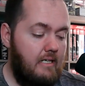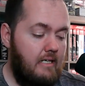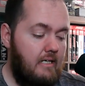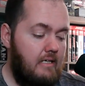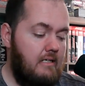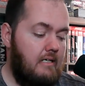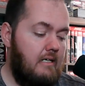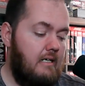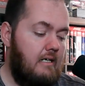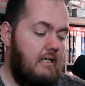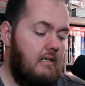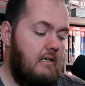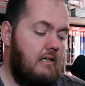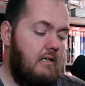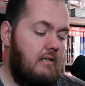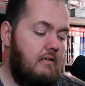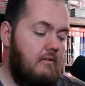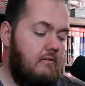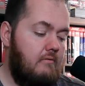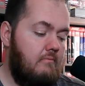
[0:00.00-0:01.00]

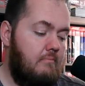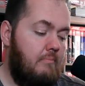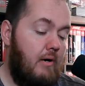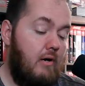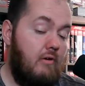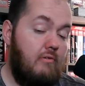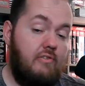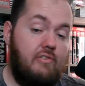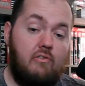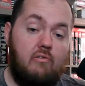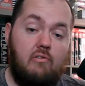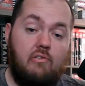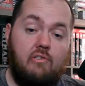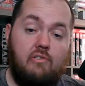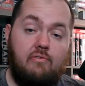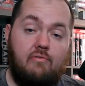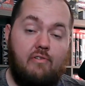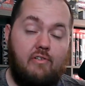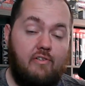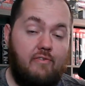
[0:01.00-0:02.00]
both stores
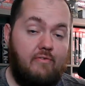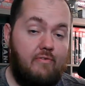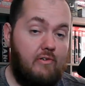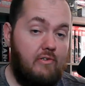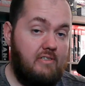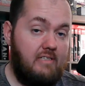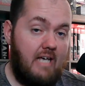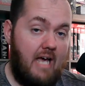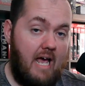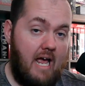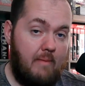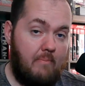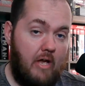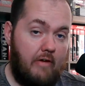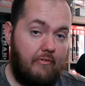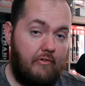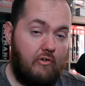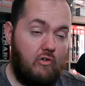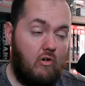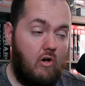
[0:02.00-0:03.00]
for the first time
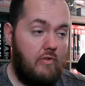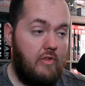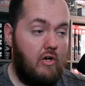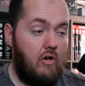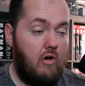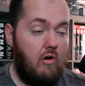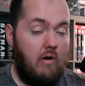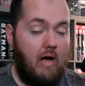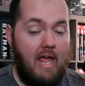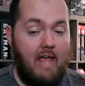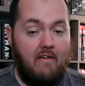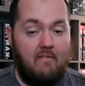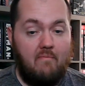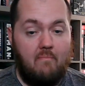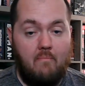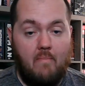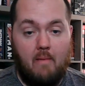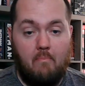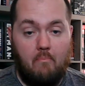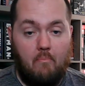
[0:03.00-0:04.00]
ever, although I have
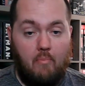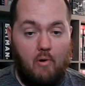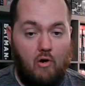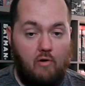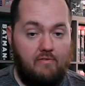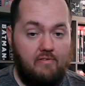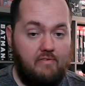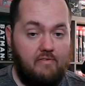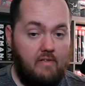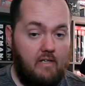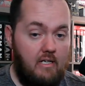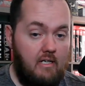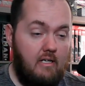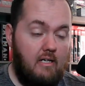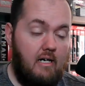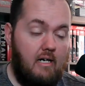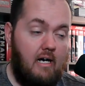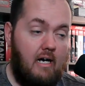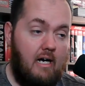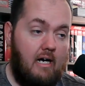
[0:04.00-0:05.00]
met both
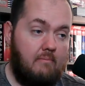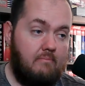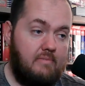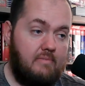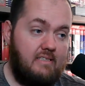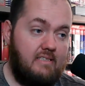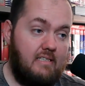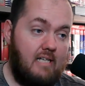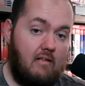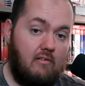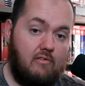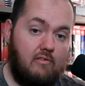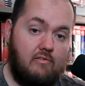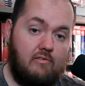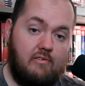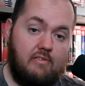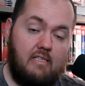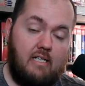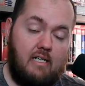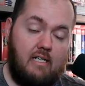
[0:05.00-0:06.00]

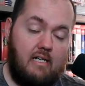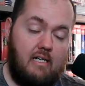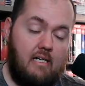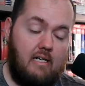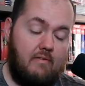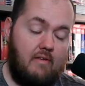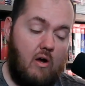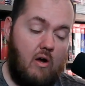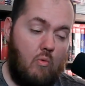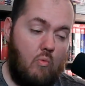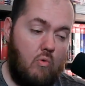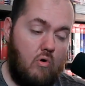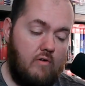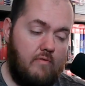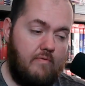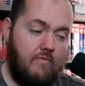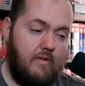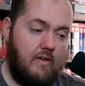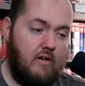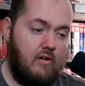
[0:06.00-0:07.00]
sellers that work
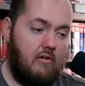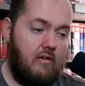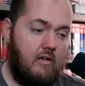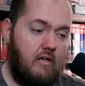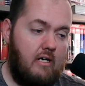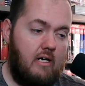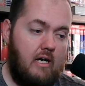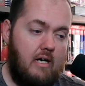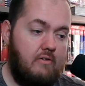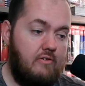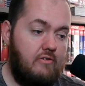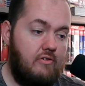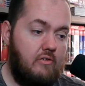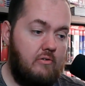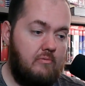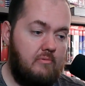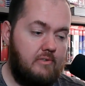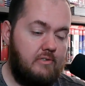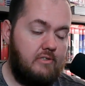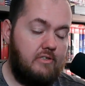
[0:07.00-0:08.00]
there
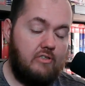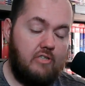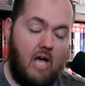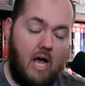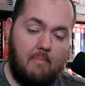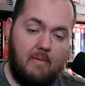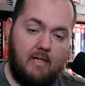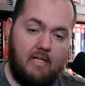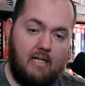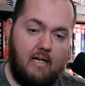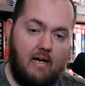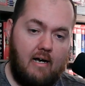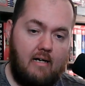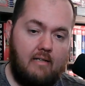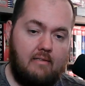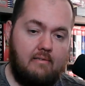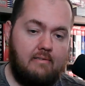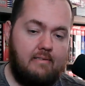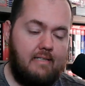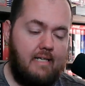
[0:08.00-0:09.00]
numerous Comic
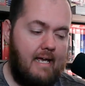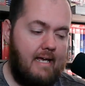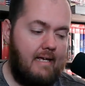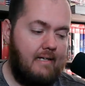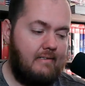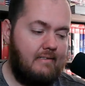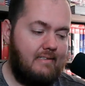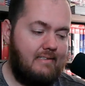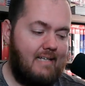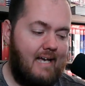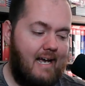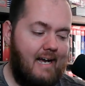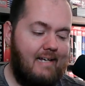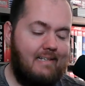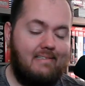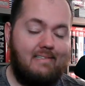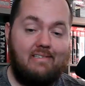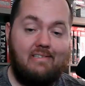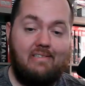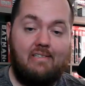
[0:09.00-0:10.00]
Cons and decided
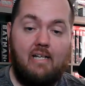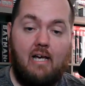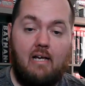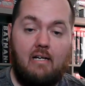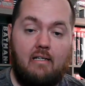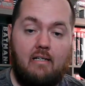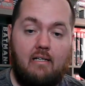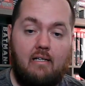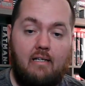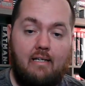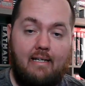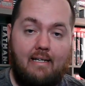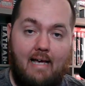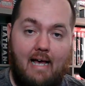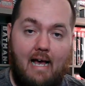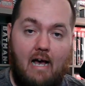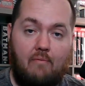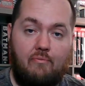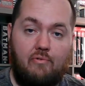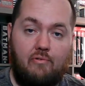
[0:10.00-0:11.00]
to check
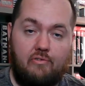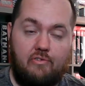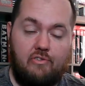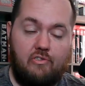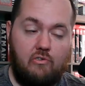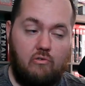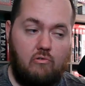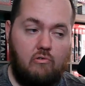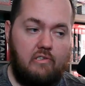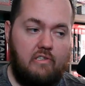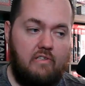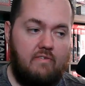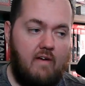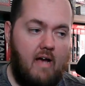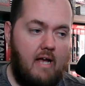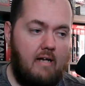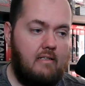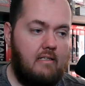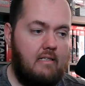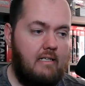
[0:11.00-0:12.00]
out their stores
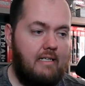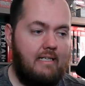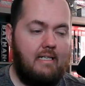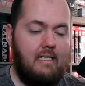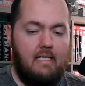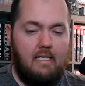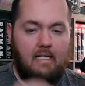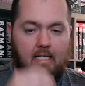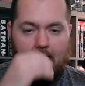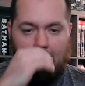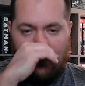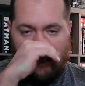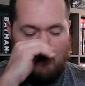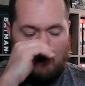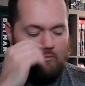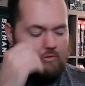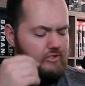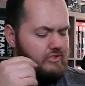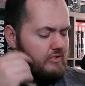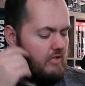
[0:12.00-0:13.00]
finally.
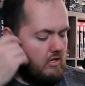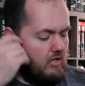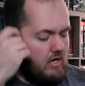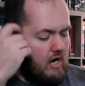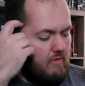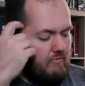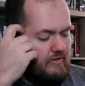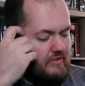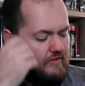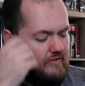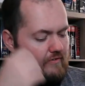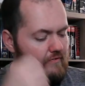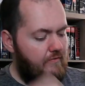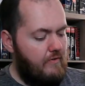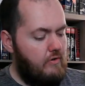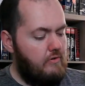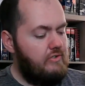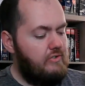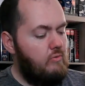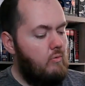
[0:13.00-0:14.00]
We'll start off with the
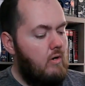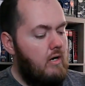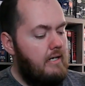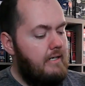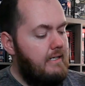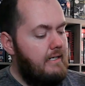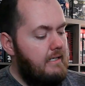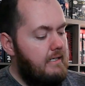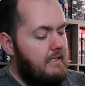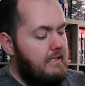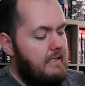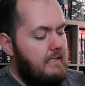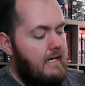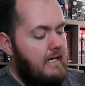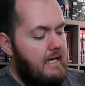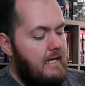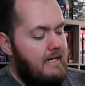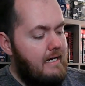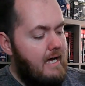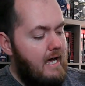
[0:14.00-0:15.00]
first one,
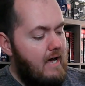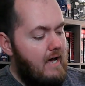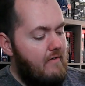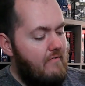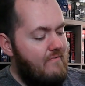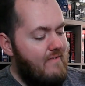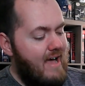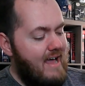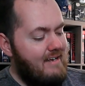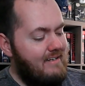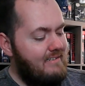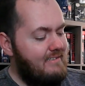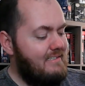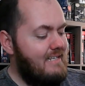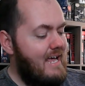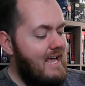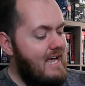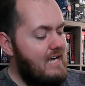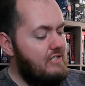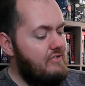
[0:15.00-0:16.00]
and that is
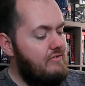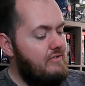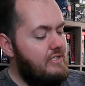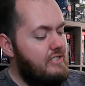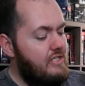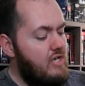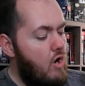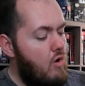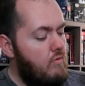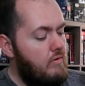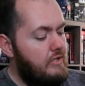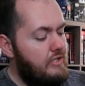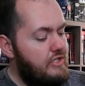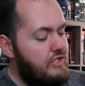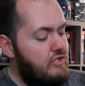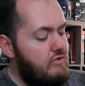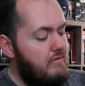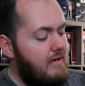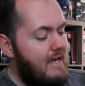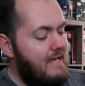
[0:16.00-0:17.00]
actually going
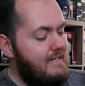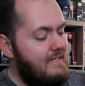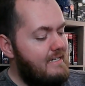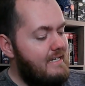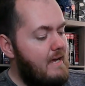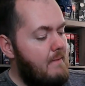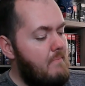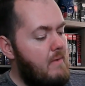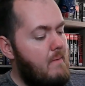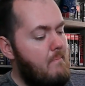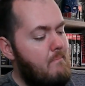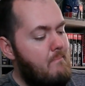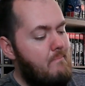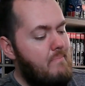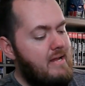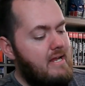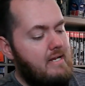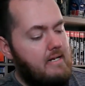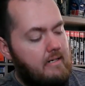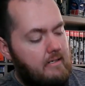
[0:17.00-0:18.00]
to end up
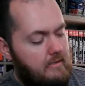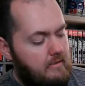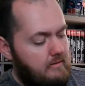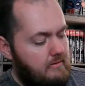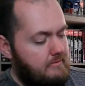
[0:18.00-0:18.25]
being